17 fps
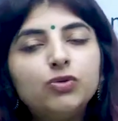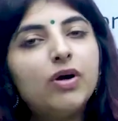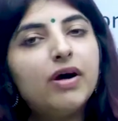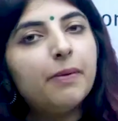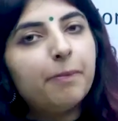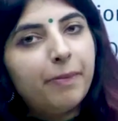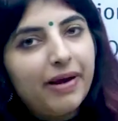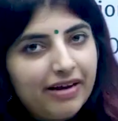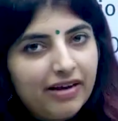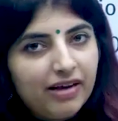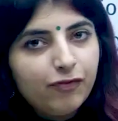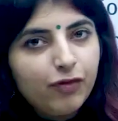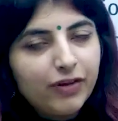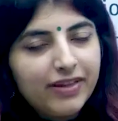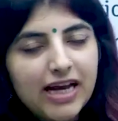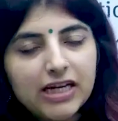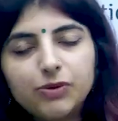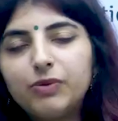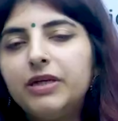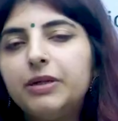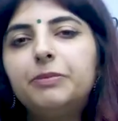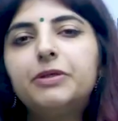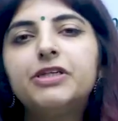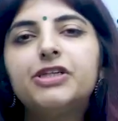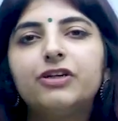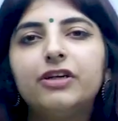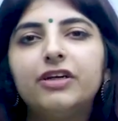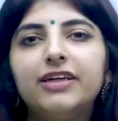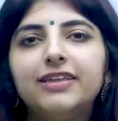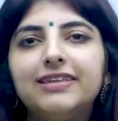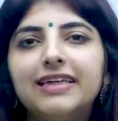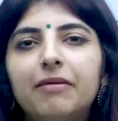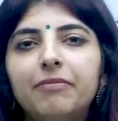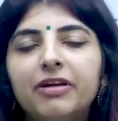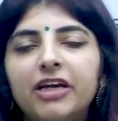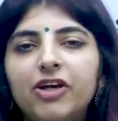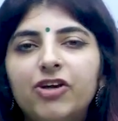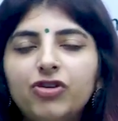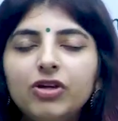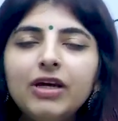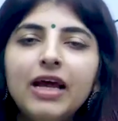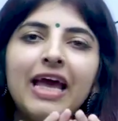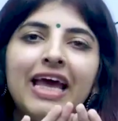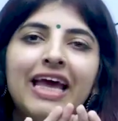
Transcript: who are appearing for that very particular examination.